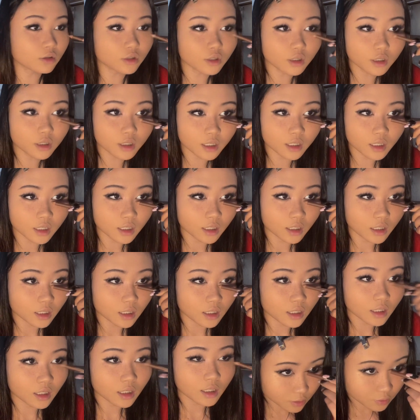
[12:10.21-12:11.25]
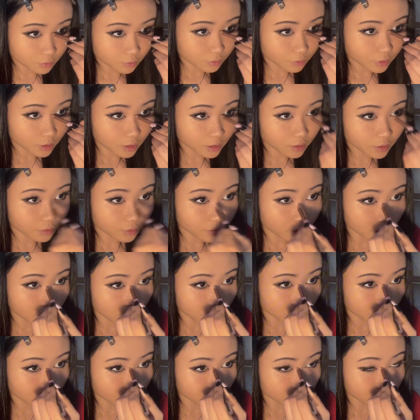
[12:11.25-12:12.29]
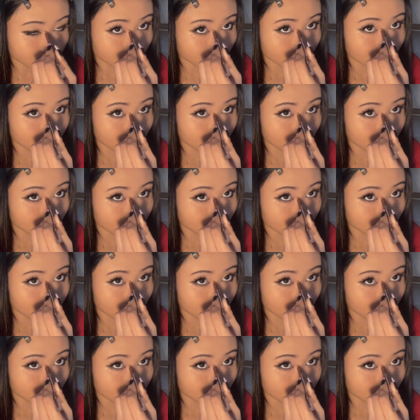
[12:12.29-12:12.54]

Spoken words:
look, and it's really, really cute.